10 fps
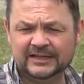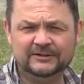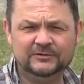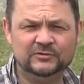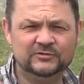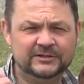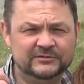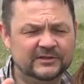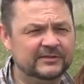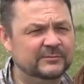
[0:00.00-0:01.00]
and of course give
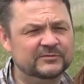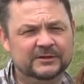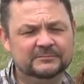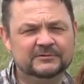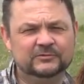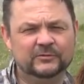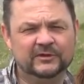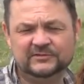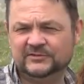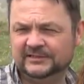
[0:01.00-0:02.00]
us a thumbs up because all
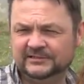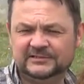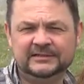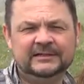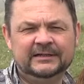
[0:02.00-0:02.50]
those things